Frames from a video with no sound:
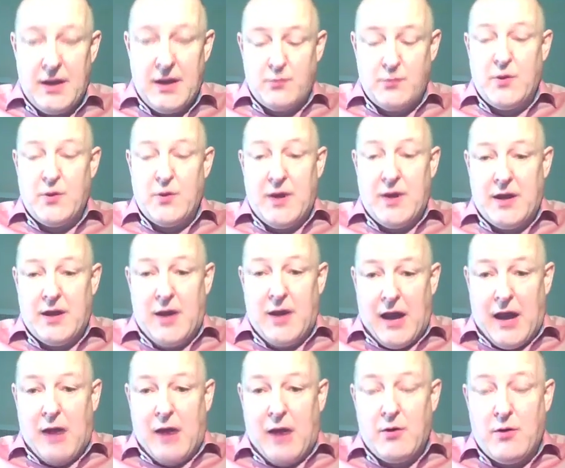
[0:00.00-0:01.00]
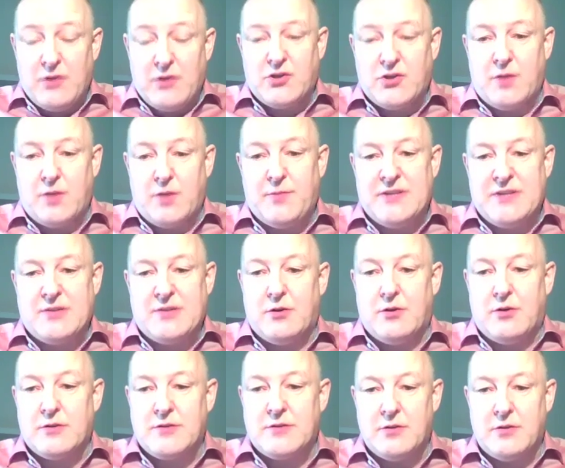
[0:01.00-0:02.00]
and where our job is
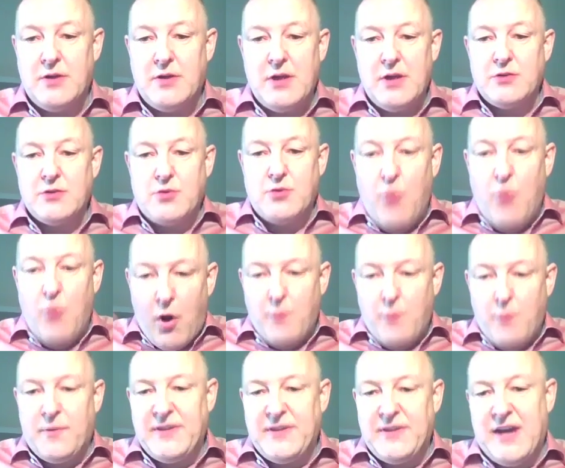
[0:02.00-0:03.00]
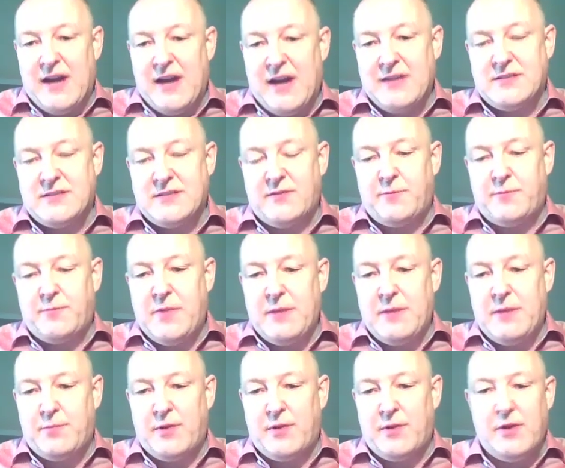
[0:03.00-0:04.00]
also to open the eyes of
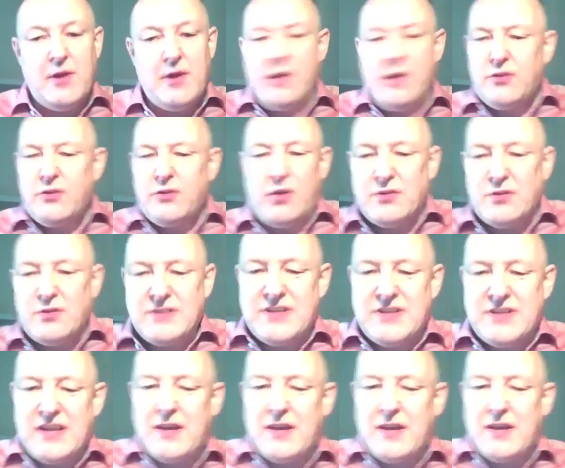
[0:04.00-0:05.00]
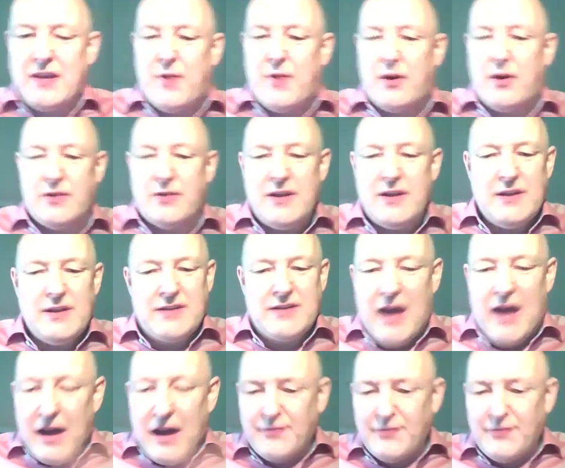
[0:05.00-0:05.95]
people Don't think about after